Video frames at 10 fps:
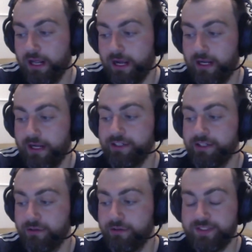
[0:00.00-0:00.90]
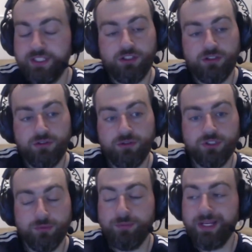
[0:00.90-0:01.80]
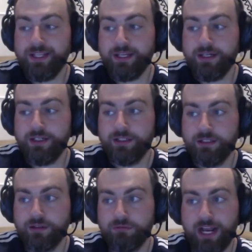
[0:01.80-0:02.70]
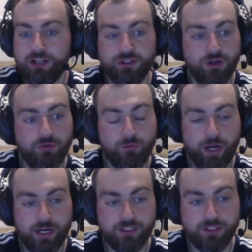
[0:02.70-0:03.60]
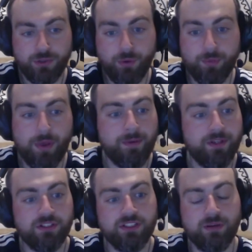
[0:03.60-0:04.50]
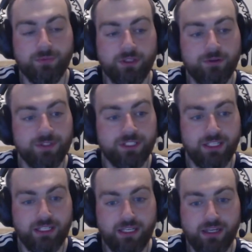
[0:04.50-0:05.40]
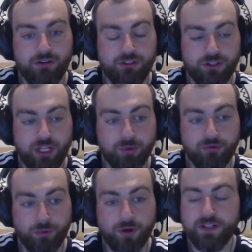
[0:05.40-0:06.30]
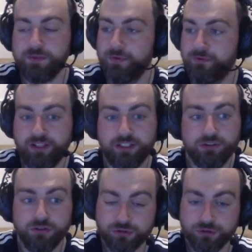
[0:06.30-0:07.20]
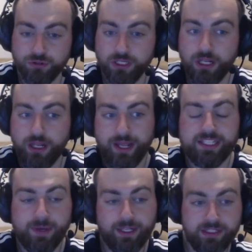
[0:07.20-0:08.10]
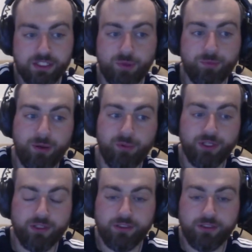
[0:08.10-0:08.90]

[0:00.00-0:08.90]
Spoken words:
I don't know if I've seen a huge media reaction or overreaction to it, but maybe it's because I'm limited here in Australia. But from what I've seen, it's been fairly neutral. It's mainly just been public